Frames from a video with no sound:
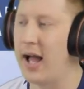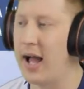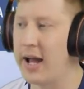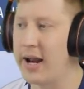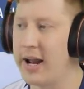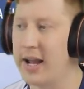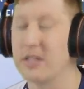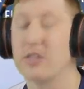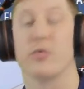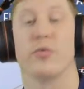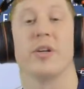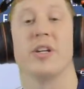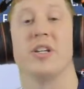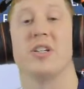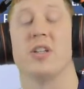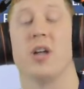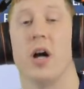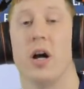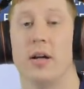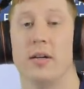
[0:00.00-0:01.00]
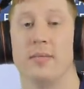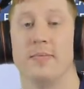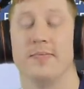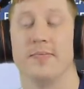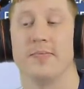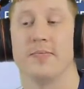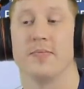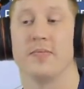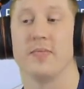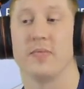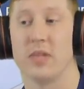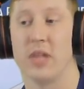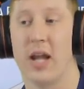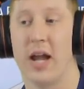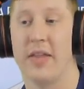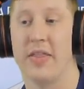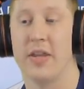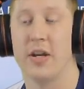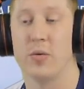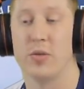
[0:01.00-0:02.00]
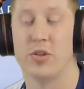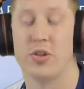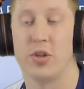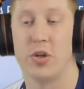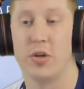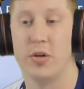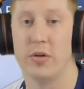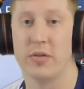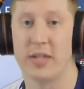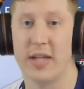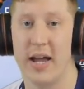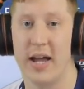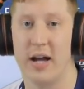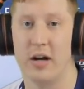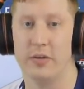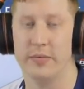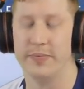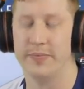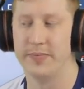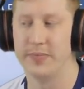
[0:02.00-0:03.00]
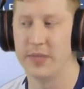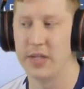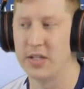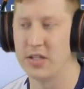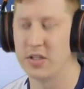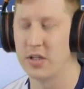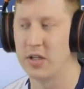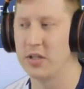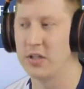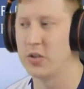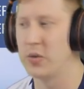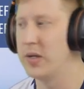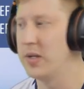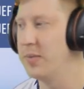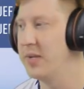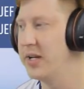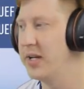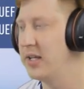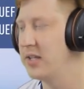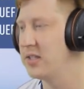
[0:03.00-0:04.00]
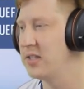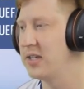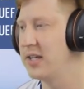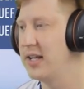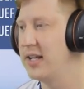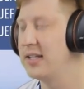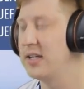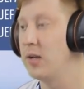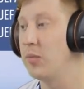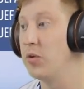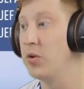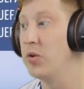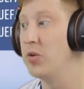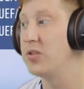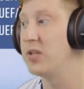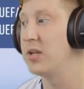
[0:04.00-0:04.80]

And I had to restart and then I was 2 0 down inside 20 minutes and ended up